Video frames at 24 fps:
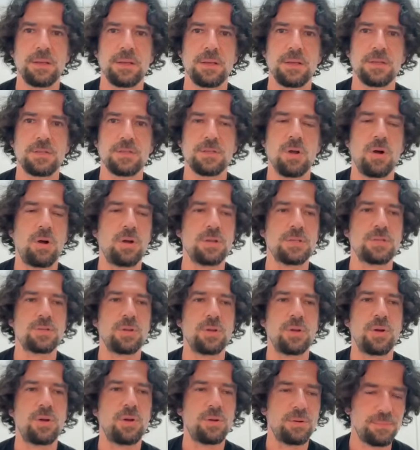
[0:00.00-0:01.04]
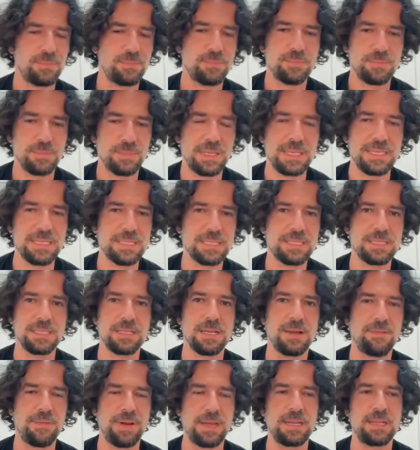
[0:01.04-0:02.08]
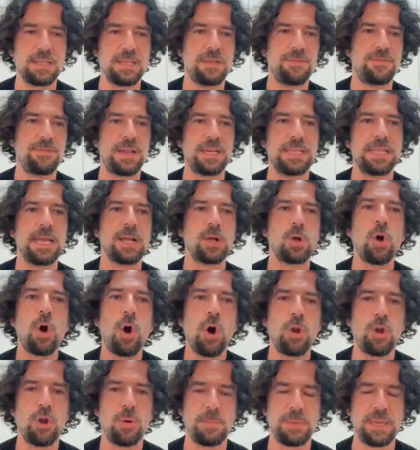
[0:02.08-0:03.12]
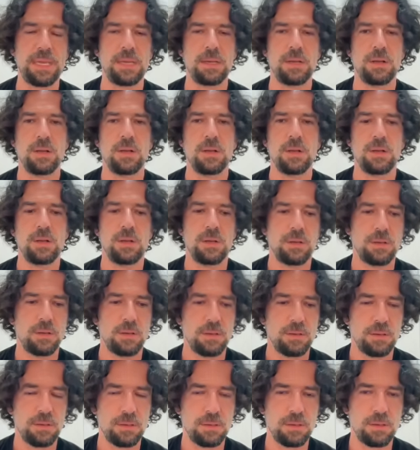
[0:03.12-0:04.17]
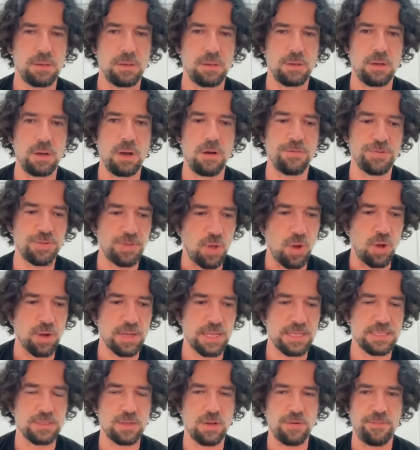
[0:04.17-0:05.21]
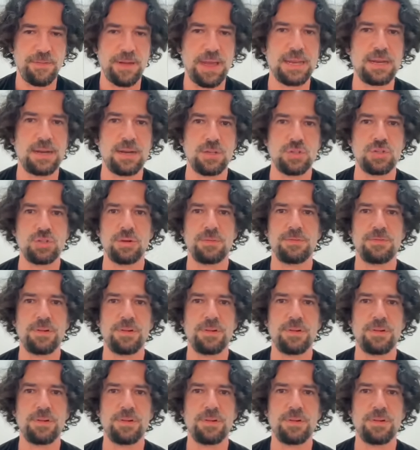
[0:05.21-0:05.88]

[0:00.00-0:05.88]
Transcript: So also it's a very different economy of tokens, of energy, of